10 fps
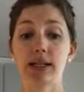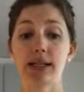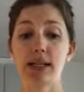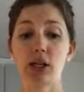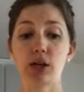
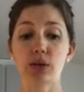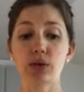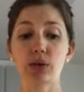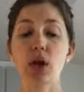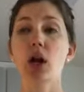indeed use
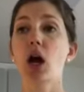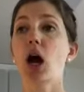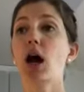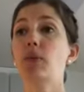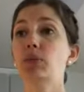
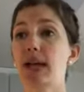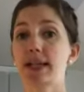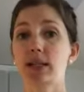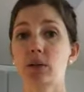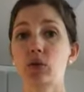um,
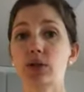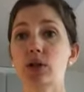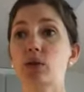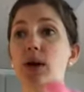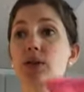plastic molds
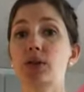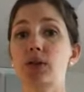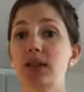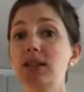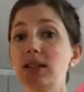as well. So
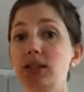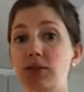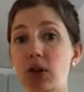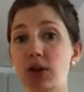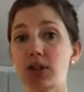this is the
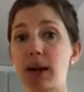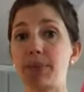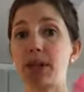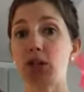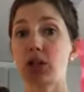first
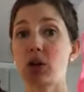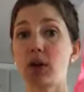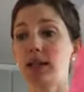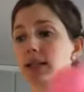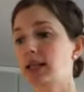step that you're
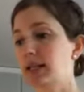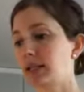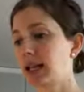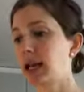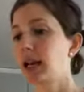going to need
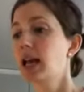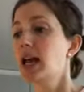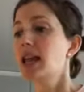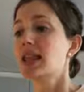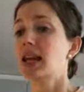to get.
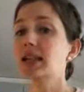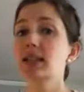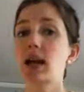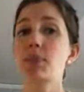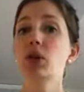The next
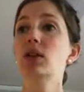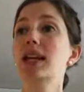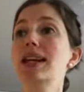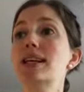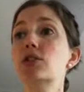step you
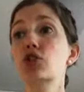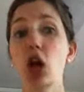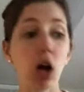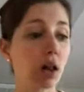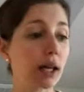need is
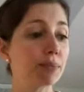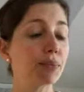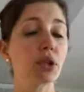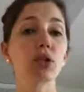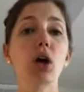chocolate.
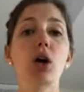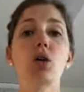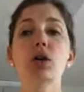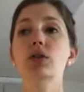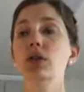
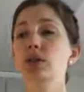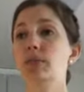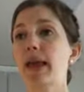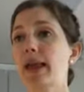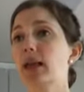So you can use
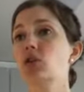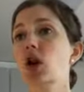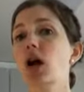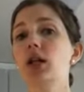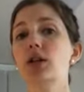baking
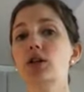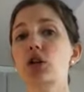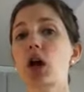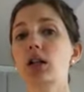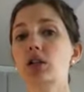chocolate or
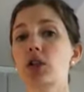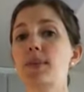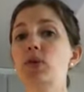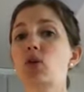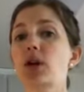chocolate
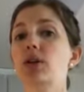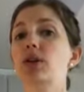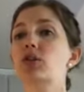chips, or you can